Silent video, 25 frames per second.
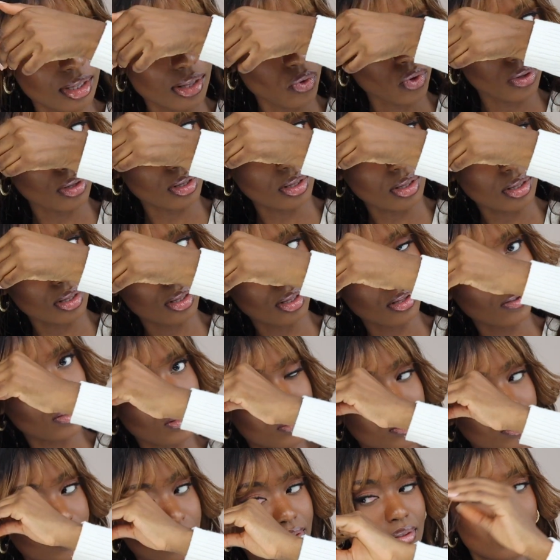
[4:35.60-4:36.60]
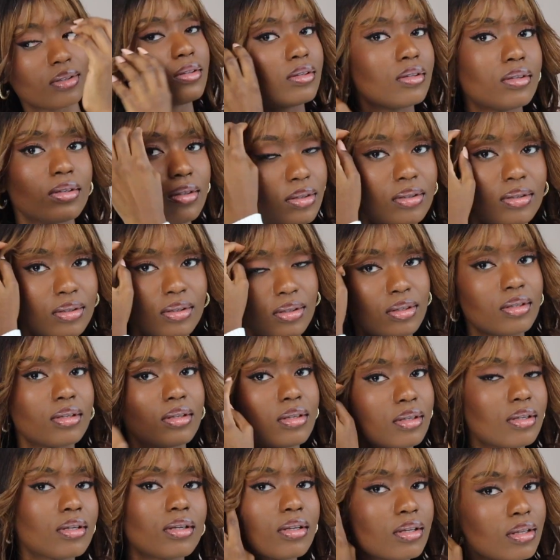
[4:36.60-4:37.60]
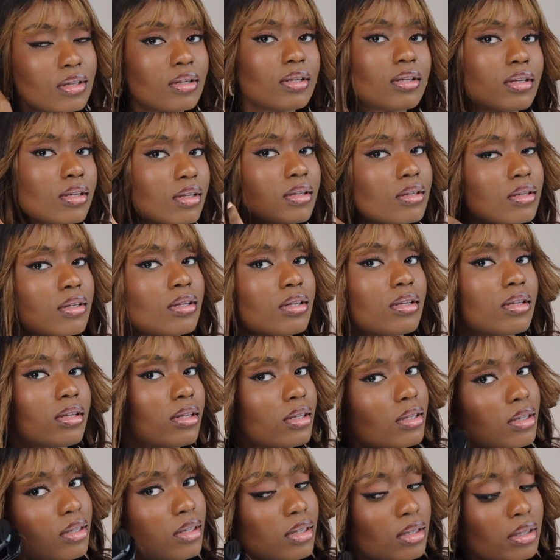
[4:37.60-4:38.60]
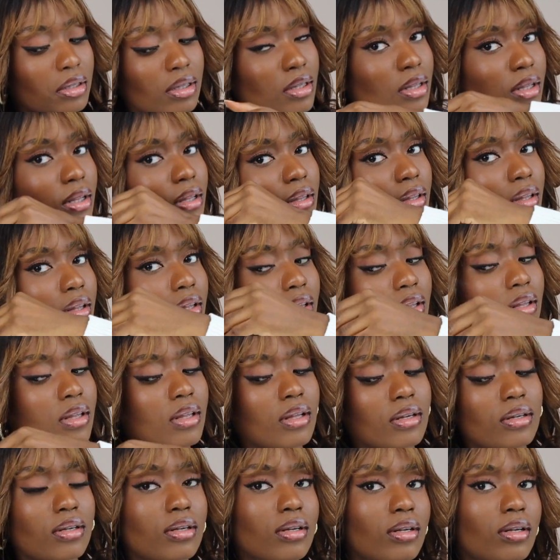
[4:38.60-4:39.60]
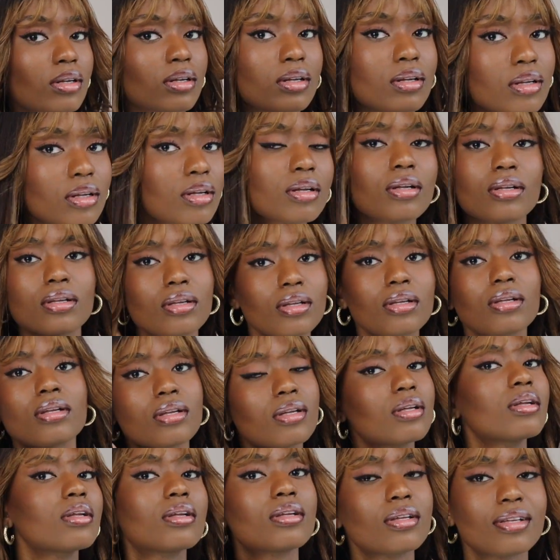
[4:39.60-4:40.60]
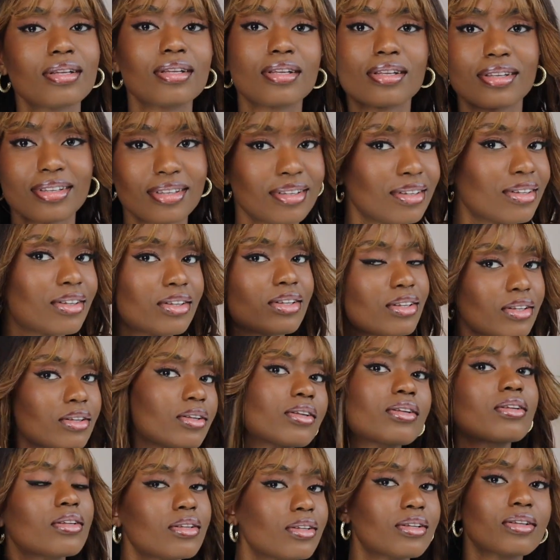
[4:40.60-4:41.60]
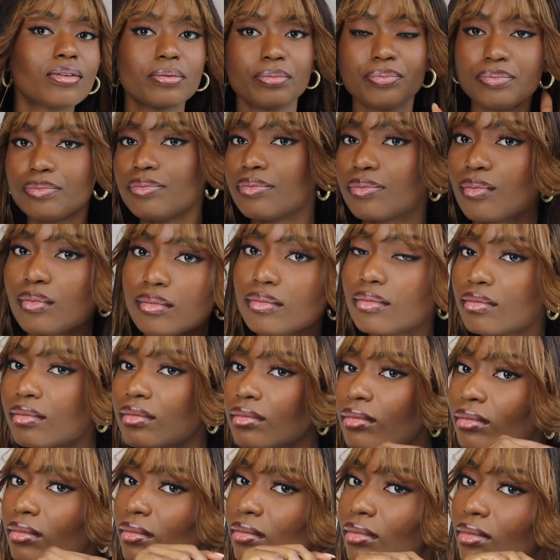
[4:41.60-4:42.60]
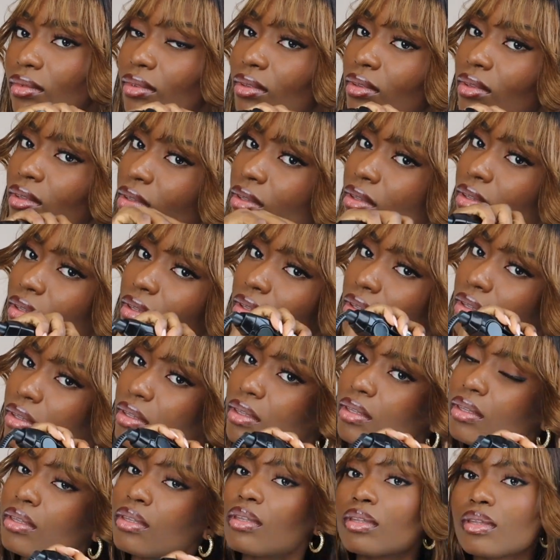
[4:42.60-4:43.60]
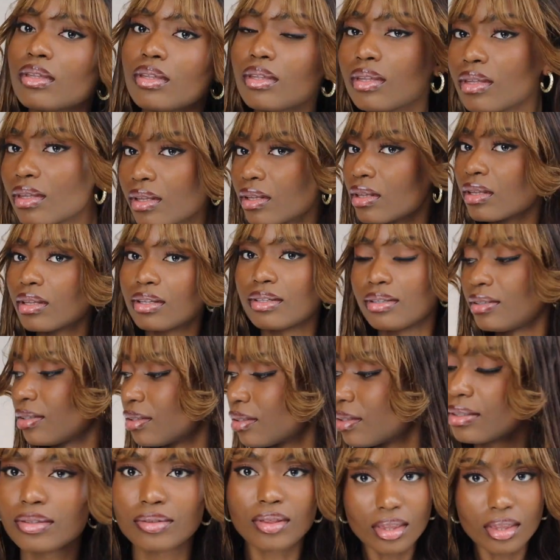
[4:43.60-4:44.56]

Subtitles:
I'm just trying to make sure everything is set nicely and the curls are popping and all of that good stuff. And yeah,